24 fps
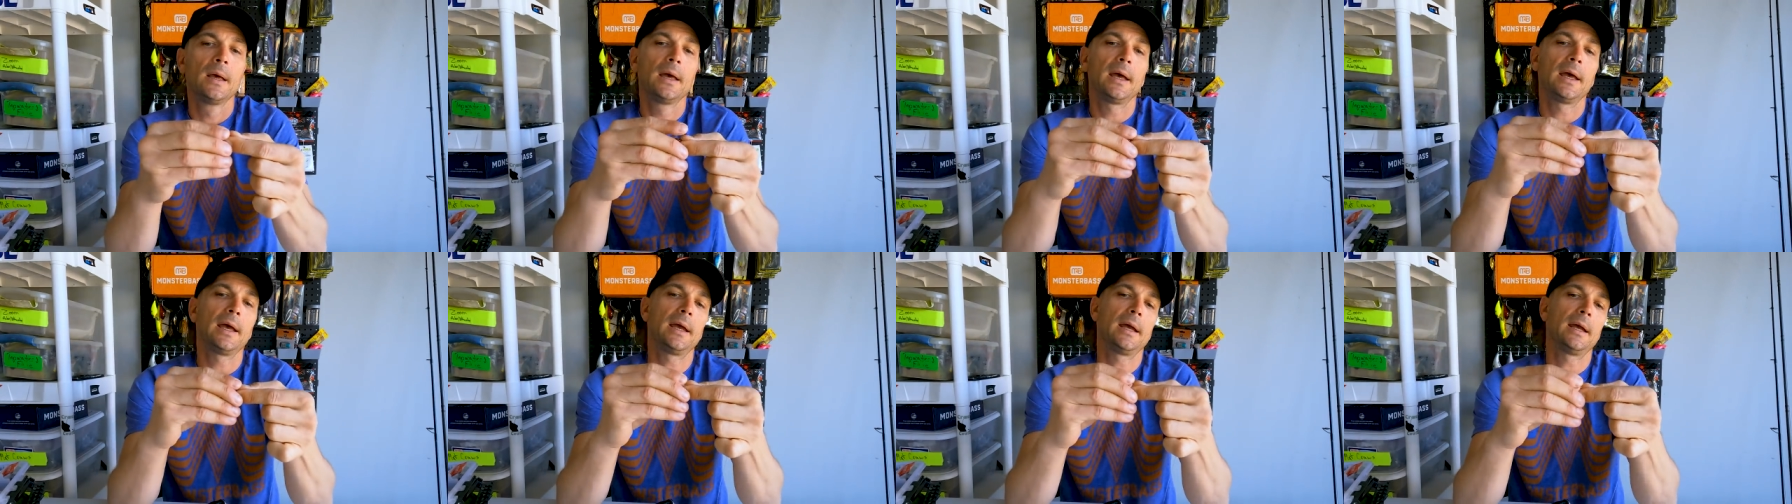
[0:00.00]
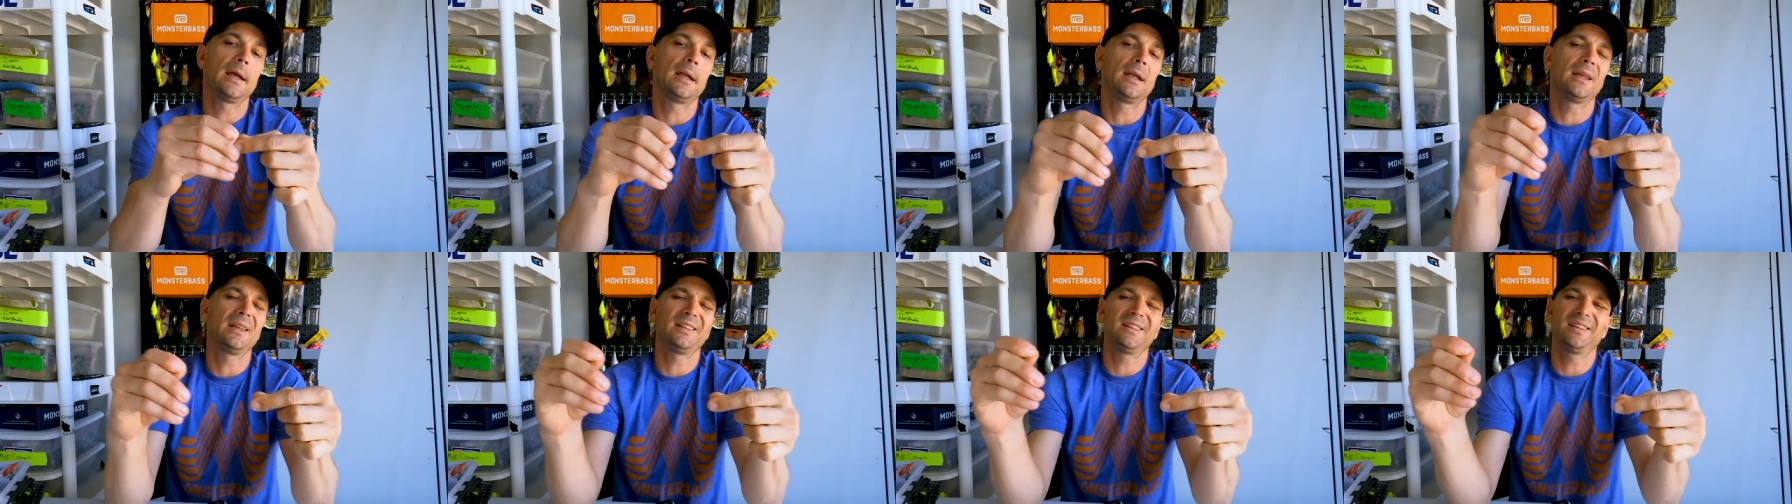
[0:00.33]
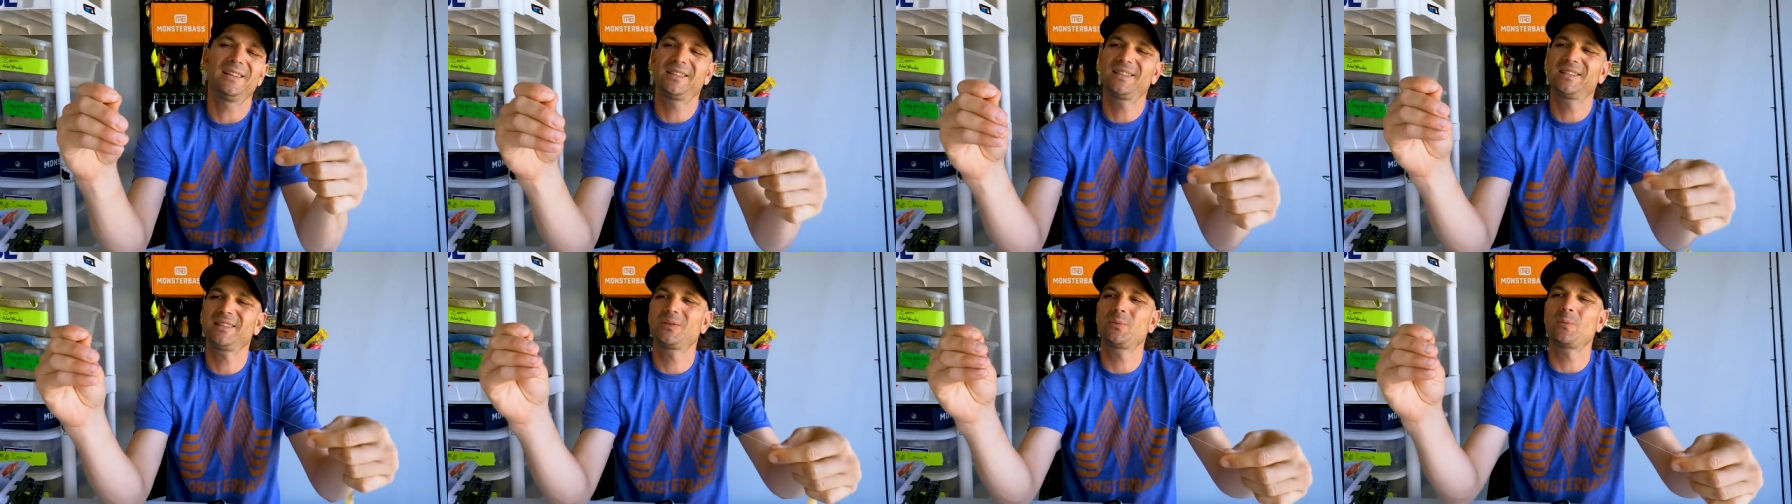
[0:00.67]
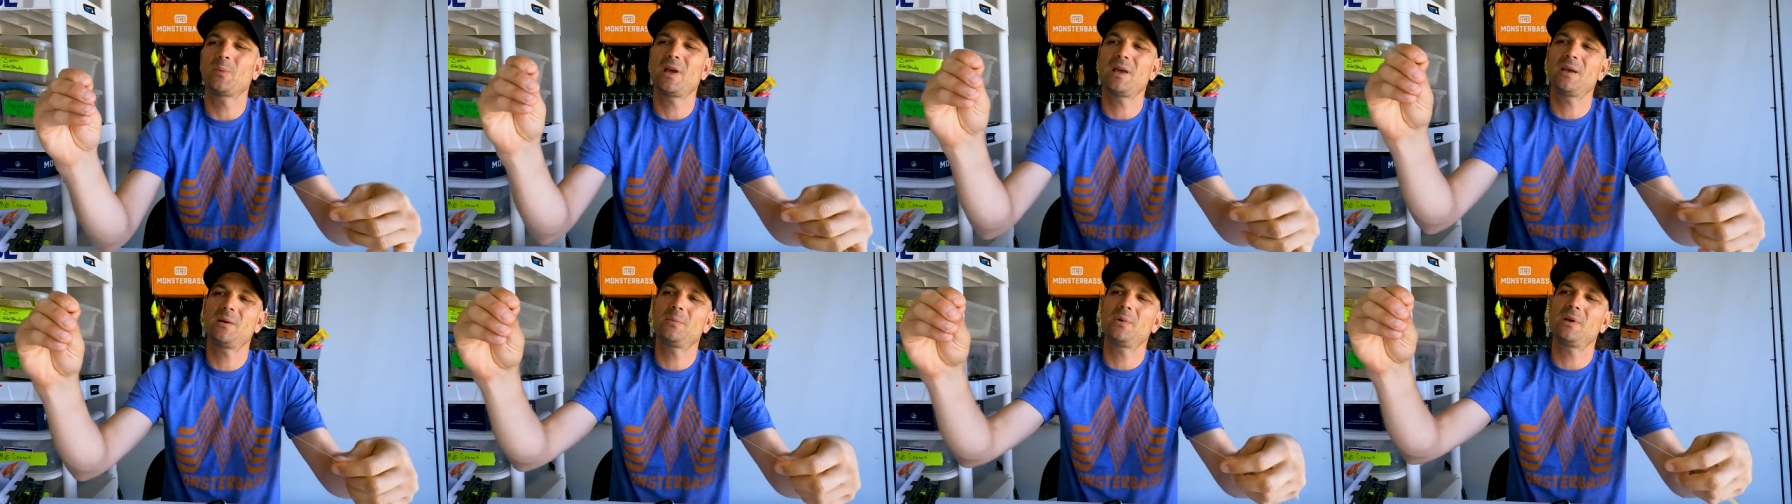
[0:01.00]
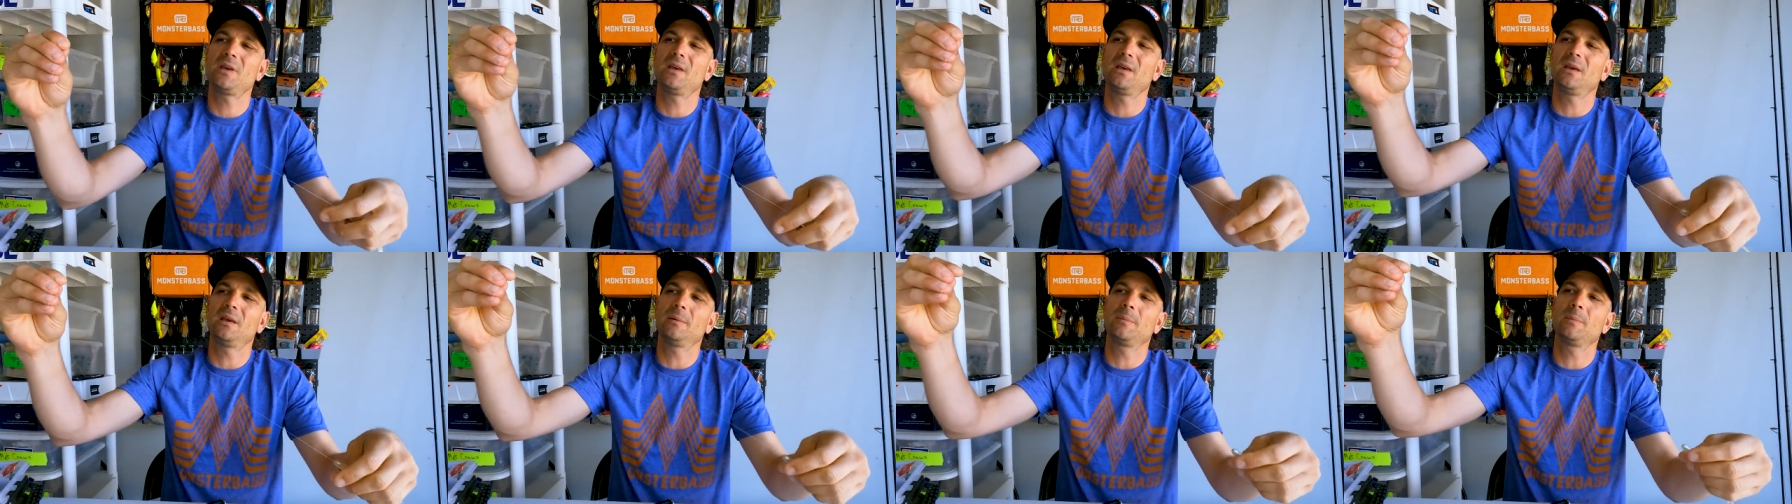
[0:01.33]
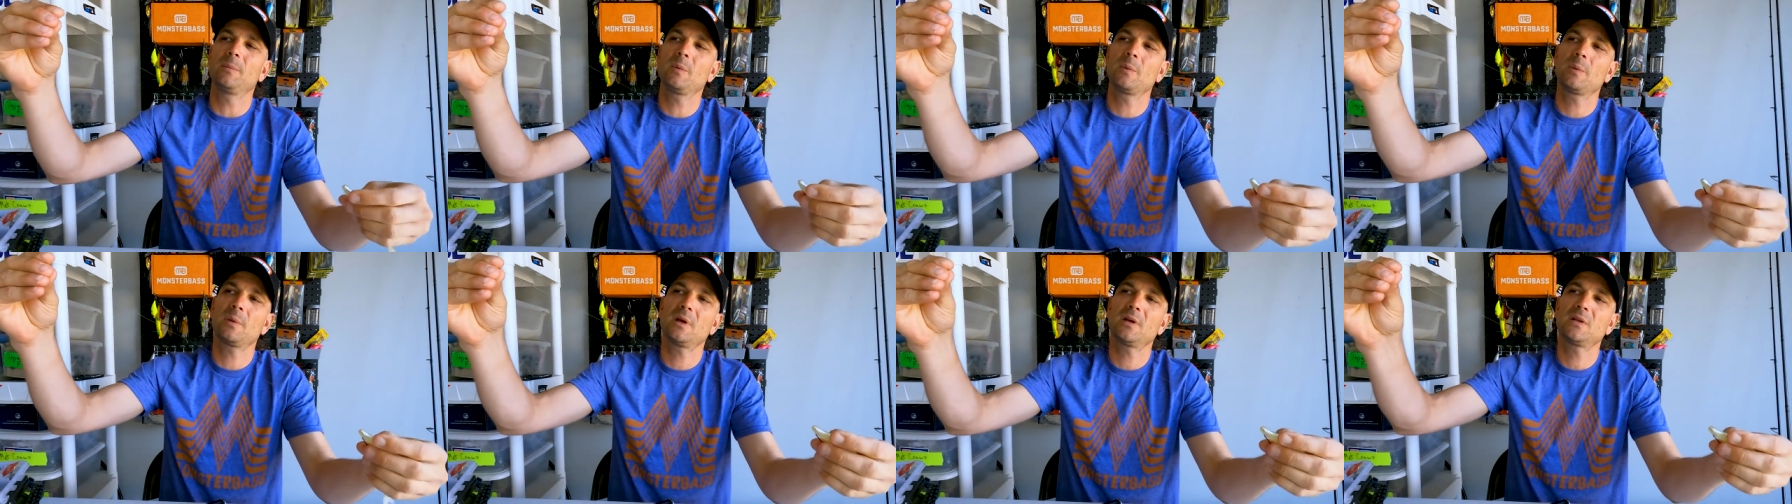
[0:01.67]
And this is maybe,
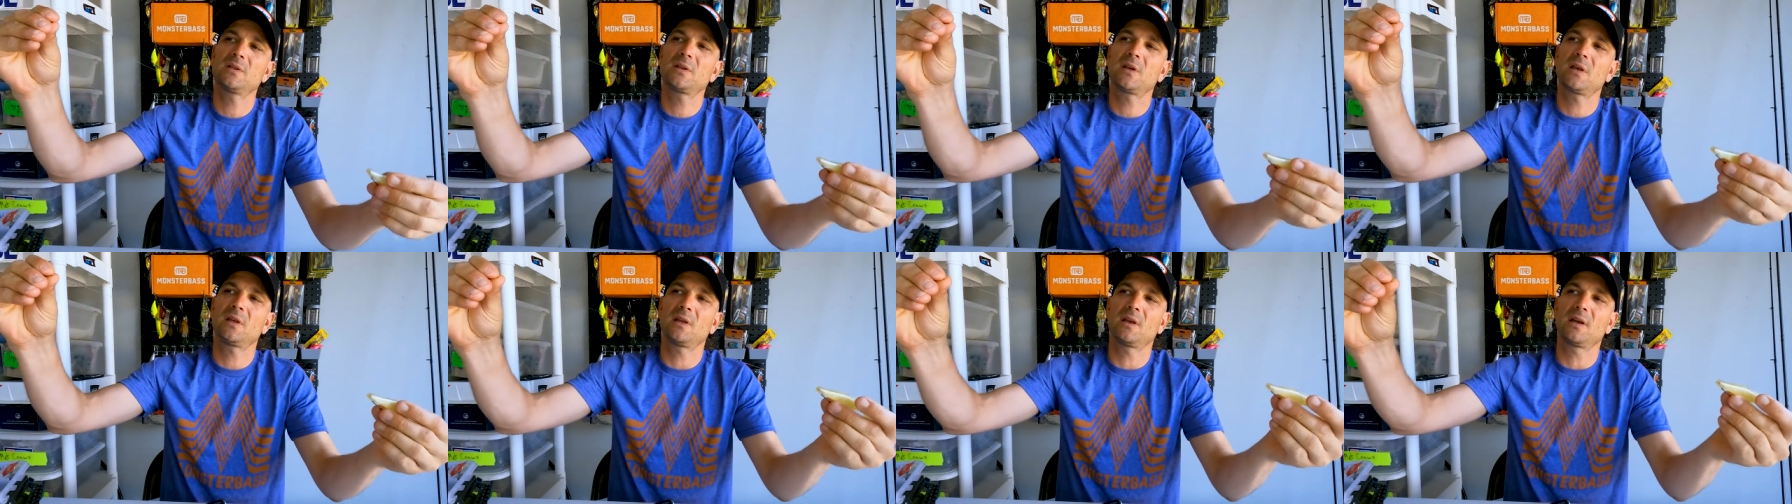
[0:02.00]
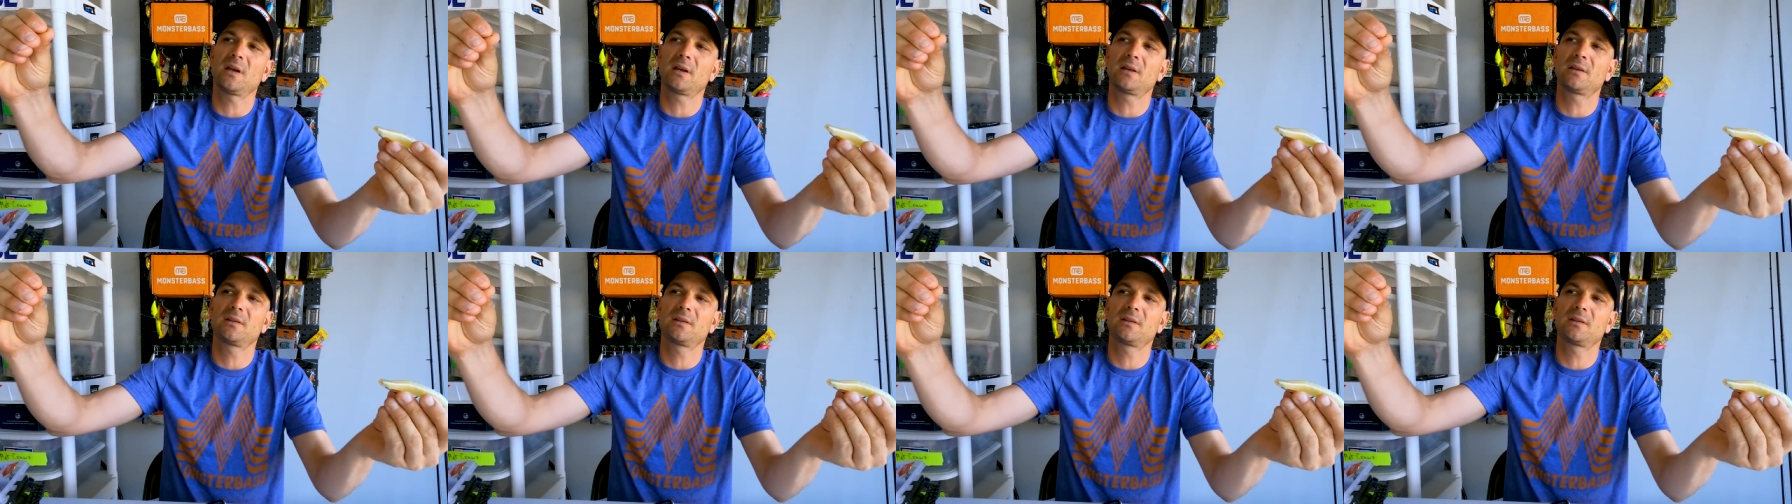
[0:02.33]
I'd say like